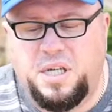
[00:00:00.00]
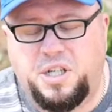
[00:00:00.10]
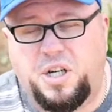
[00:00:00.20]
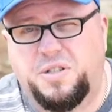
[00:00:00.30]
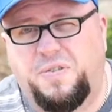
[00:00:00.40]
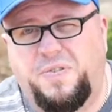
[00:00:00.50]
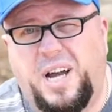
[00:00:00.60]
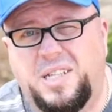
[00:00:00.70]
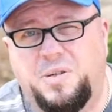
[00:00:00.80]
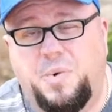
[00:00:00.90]
You can also
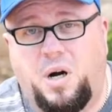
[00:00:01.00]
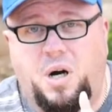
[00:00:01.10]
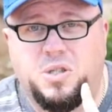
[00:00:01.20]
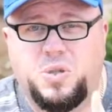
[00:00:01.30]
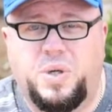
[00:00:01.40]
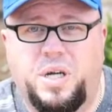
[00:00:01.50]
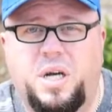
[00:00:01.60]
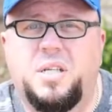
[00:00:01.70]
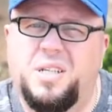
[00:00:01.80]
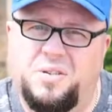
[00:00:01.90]
find them on
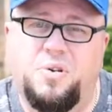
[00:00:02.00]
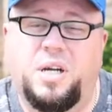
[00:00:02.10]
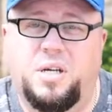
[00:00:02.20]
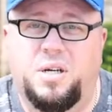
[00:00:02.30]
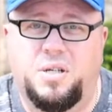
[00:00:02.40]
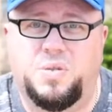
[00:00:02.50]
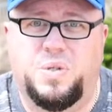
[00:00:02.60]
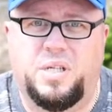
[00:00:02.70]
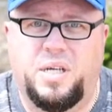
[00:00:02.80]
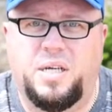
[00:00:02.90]
Twitter, and they're really good on
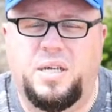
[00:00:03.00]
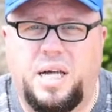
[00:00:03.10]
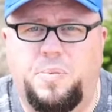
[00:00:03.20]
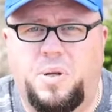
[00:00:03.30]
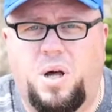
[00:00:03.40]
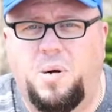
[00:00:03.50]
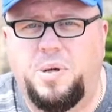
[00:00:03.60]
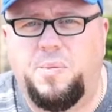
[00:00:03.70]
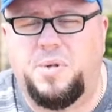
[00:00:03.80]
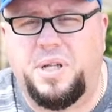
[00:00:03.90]
Twitter. They help a lot of
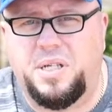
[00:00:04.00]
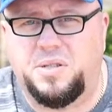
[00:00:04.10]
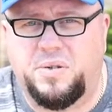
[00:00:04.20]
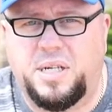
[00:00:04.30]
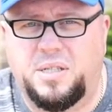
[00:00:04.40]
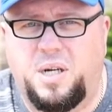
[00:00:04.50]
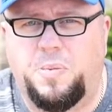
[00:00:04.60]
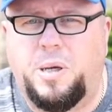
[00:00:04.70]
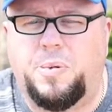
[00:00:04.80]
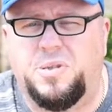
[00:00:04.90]
people, they interact a lot
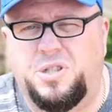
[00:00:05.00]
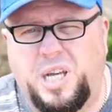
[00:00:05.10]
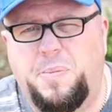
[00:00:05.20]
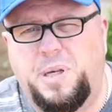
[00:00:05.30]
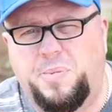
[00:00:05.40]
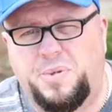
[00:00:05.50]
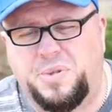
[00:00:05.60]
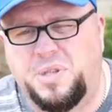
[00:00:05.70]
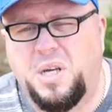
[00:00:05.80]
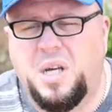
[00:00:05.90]
of people and share
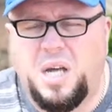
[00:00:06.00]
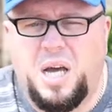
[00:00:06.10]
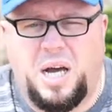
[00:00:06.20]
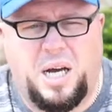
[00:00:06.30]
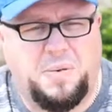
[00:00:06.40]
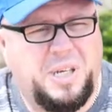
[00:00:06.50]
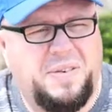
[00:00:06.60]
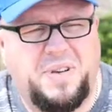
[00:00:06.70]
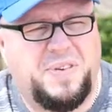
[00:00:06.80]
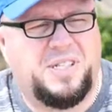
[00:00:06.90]
people's, um,
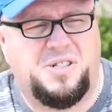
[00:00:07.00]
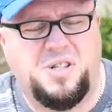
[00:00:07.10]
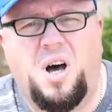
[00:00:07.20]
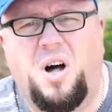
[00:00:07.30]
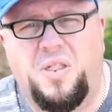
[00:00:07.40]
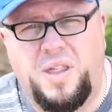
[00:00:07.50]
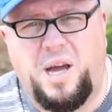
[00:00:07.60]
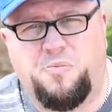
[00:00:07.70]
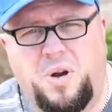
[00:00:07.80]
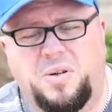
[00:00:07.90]
even if it's not
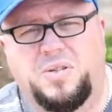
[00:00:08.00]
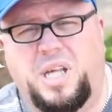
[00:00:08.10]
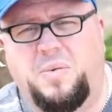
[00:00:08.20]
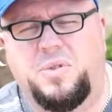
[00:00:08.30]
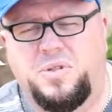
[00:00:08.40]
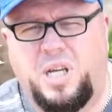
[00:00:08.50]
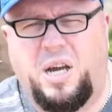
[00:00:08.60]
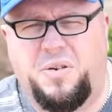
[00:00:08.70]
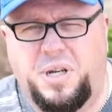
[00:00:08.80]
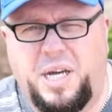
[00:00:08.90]
their product, they will
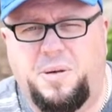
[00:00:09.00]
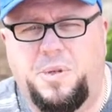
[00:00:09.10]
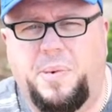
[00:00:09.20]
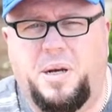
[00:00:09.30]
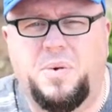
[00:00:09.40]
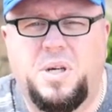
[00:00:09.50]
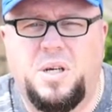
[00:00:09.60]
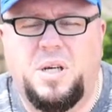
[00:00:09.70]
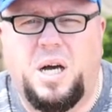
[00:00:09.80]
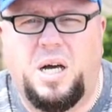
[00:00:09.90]
share and help them out.
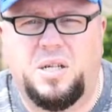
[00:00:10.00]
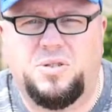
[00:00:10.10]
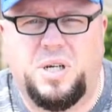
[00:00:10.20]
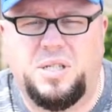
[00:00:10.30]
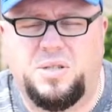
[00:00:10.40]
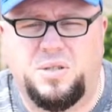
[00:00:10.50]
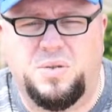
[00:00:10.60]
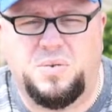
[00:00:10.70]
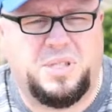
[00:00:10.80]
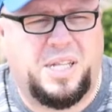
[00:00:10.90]
Uh, trying to
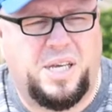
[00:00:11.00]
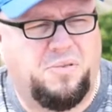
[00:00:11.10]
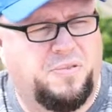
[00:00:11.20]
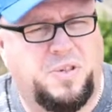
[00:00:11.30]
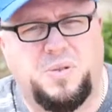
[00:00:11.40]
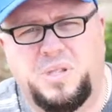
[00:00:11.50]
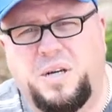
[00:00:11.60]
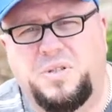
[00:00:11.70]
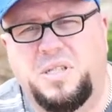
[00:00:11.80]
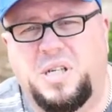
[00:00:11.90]
get their reviews
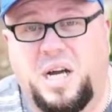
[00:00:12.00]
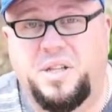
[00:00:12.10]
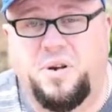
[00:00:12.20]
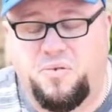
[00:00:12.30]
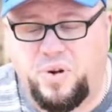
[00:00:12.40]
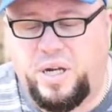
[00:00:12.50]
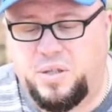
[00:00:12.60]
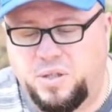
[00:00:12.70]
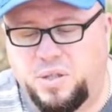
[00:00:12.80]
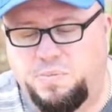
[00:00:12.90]
out, things like that. They're a real
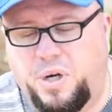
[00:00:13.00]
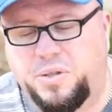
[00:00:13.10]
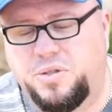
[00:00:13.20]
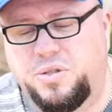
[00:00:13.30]
good bunch.